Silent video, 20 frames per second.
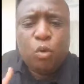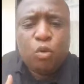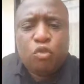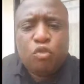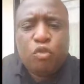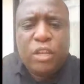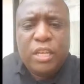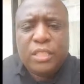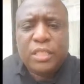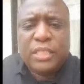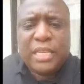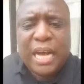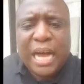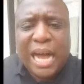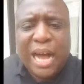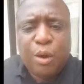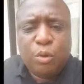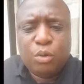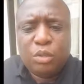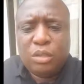trees in her
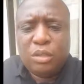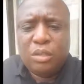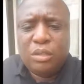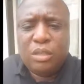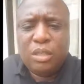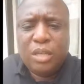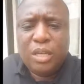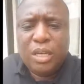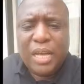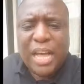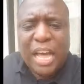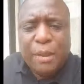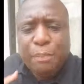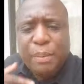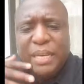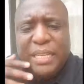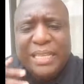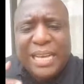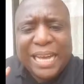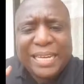house had been
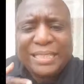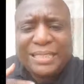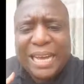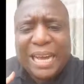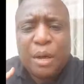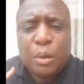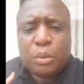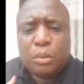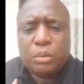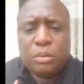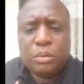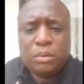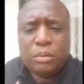cut down.